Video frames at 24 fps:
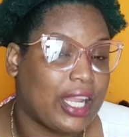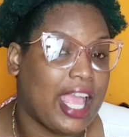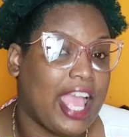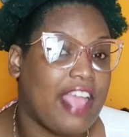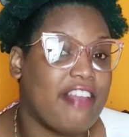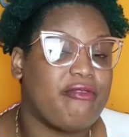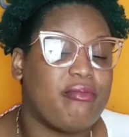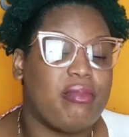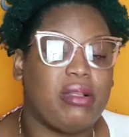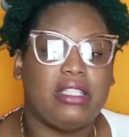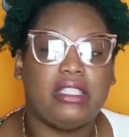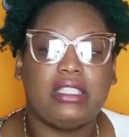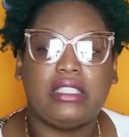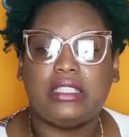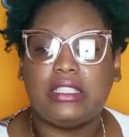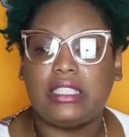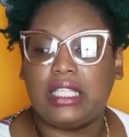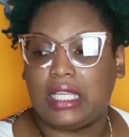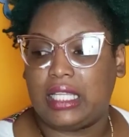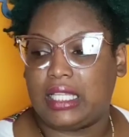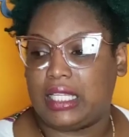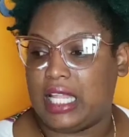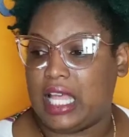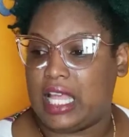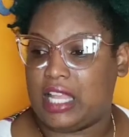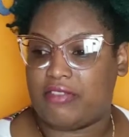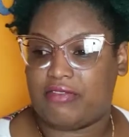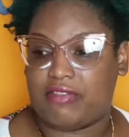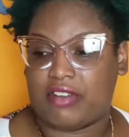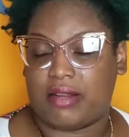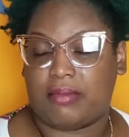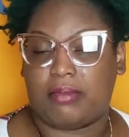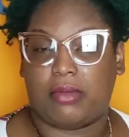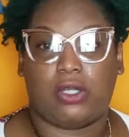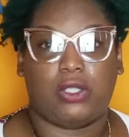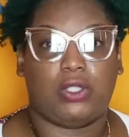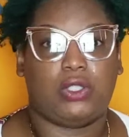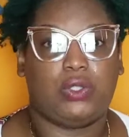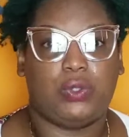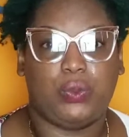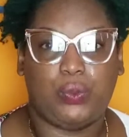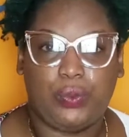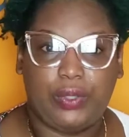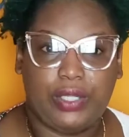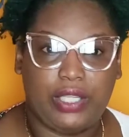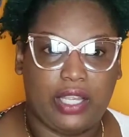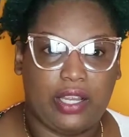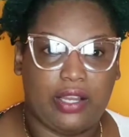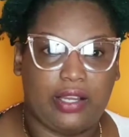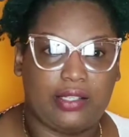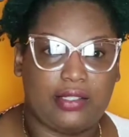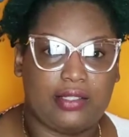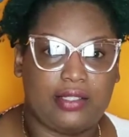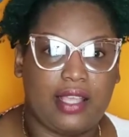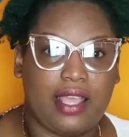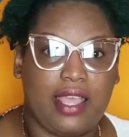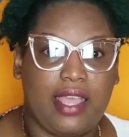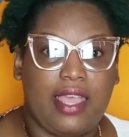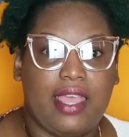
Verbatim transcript: I've been saying that for about two years.